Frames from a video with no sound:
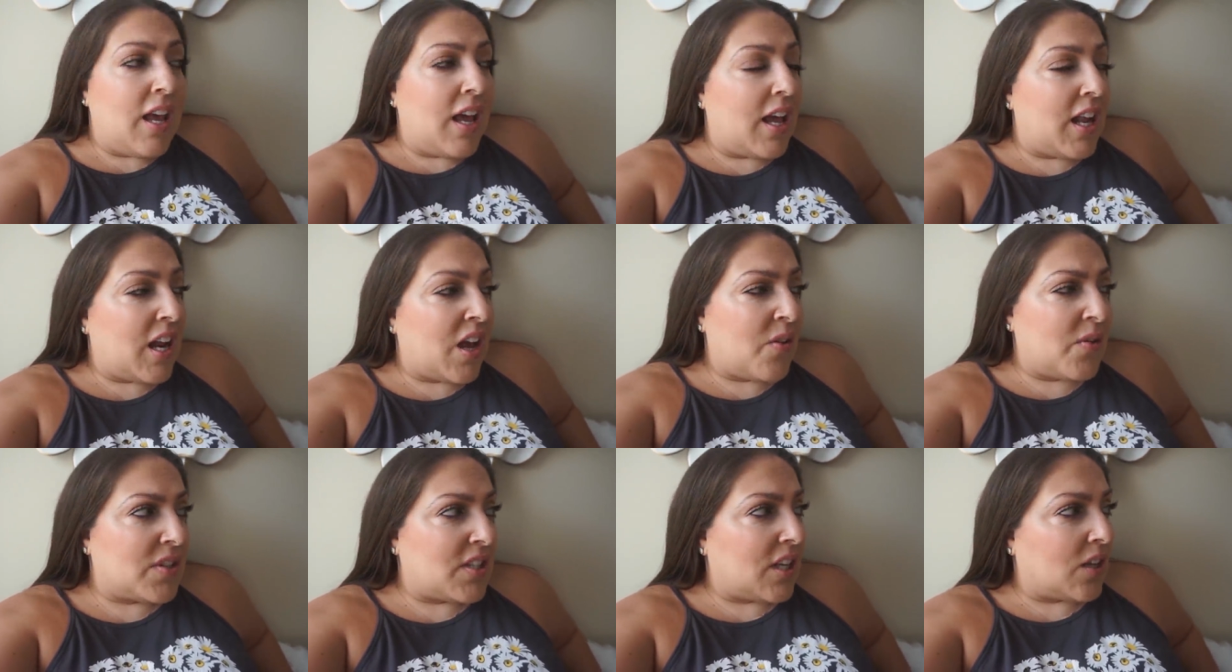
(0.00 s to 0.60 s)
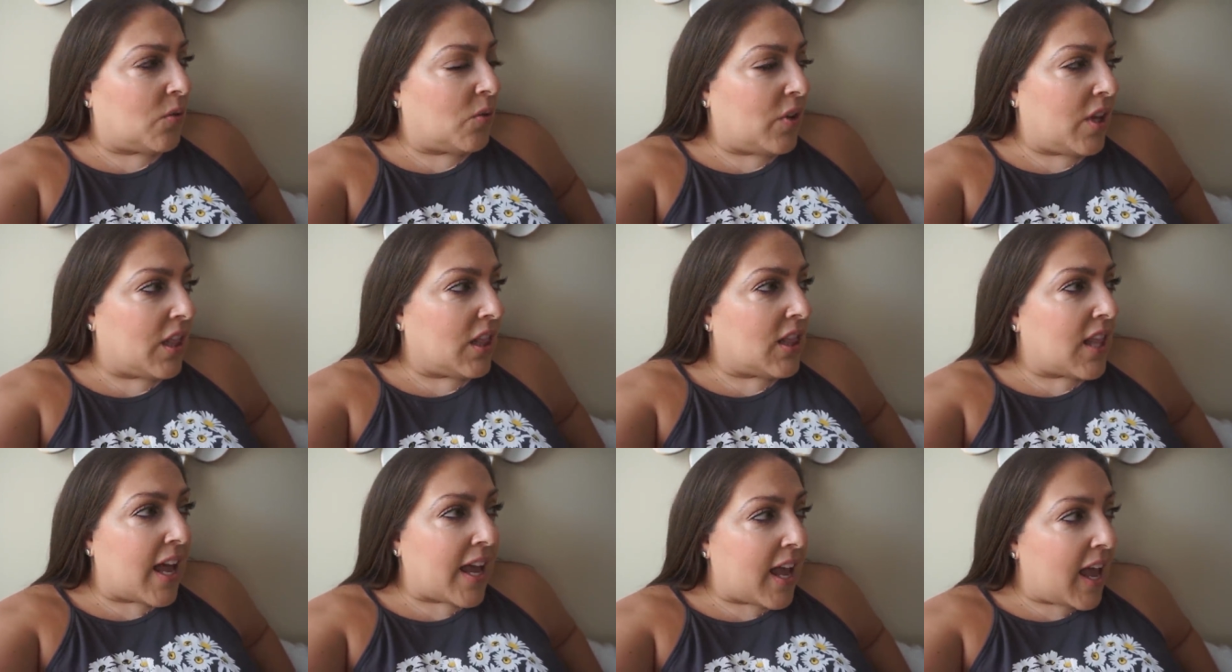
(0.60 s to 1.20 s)
And I was like really
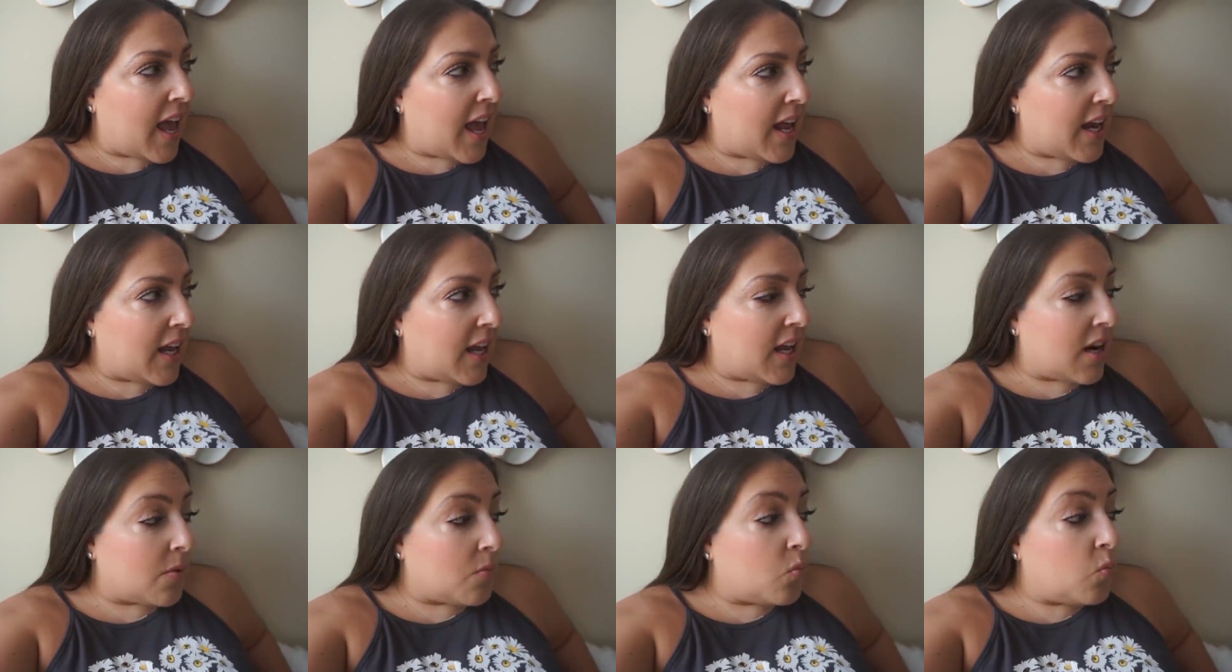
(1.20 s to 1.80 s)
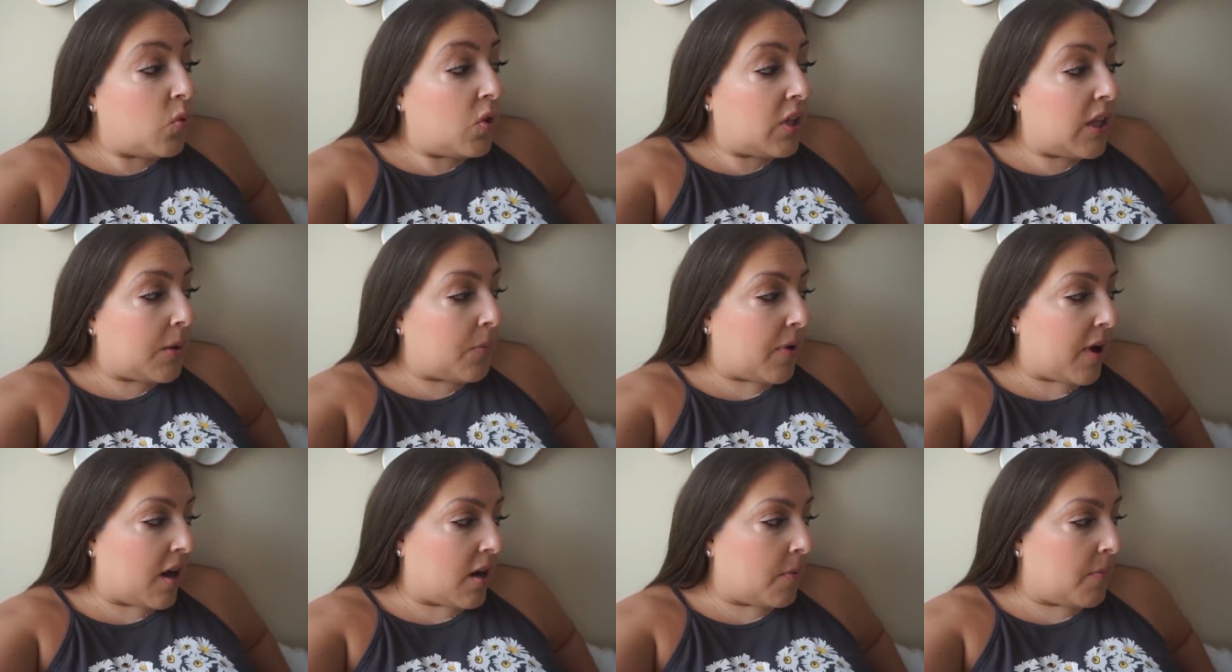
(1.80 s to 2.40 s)
lightheaded. I'm
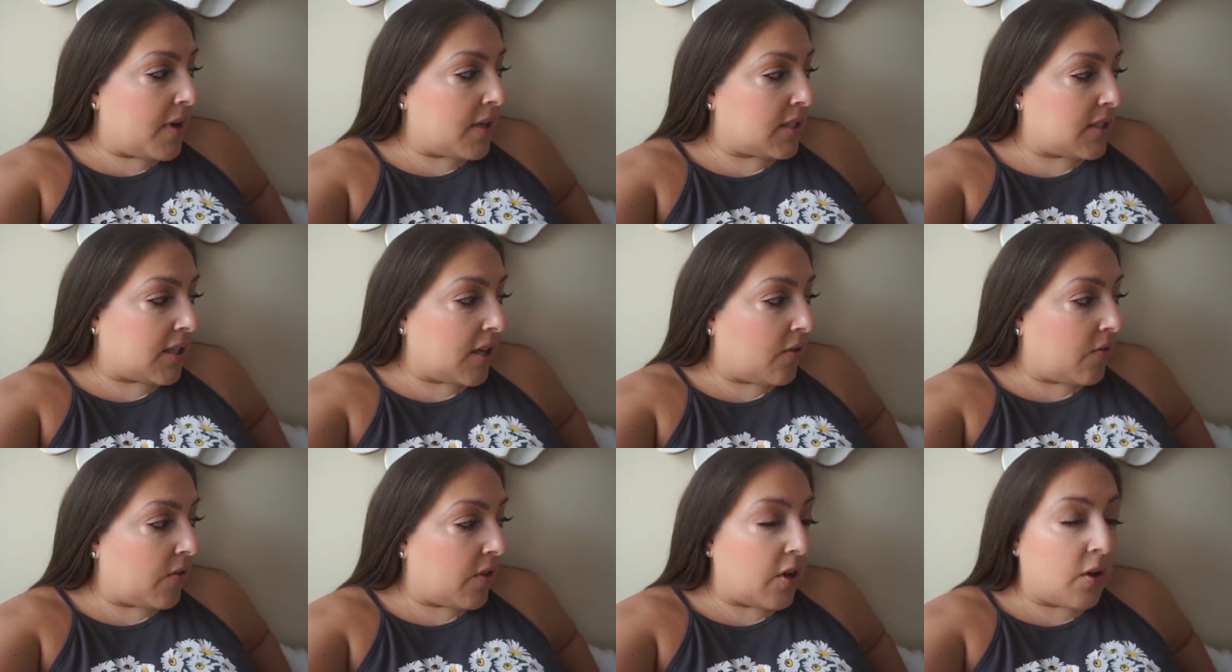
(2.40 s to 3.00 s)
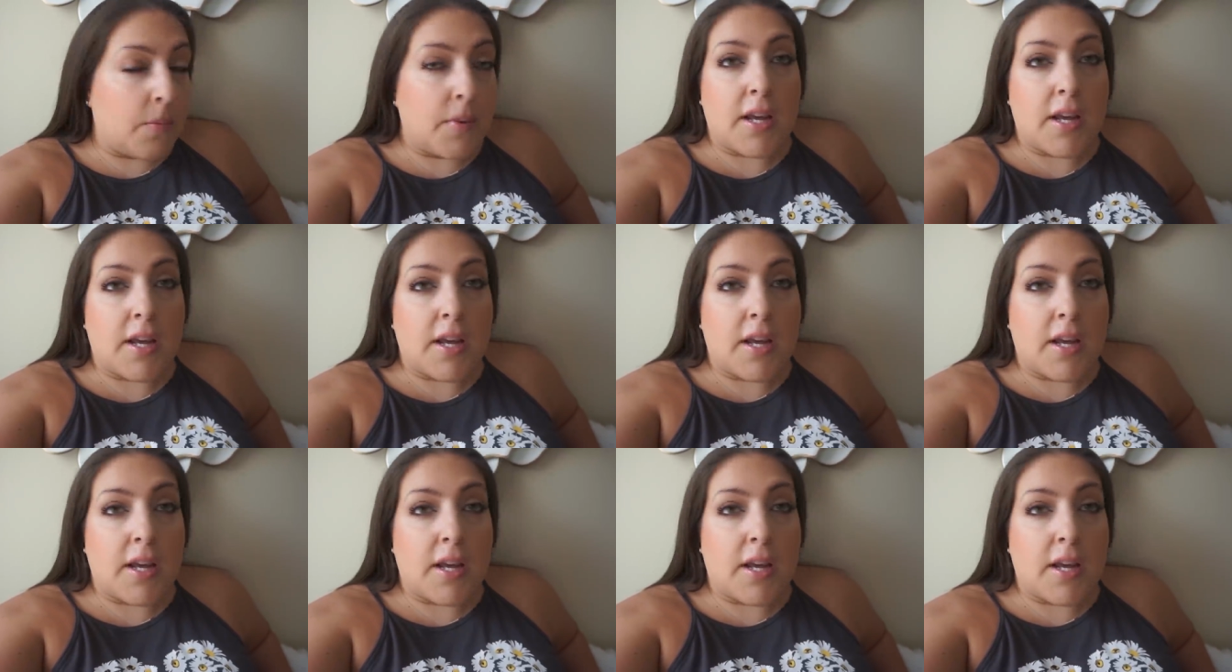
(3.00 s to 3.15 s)
really proud of myself though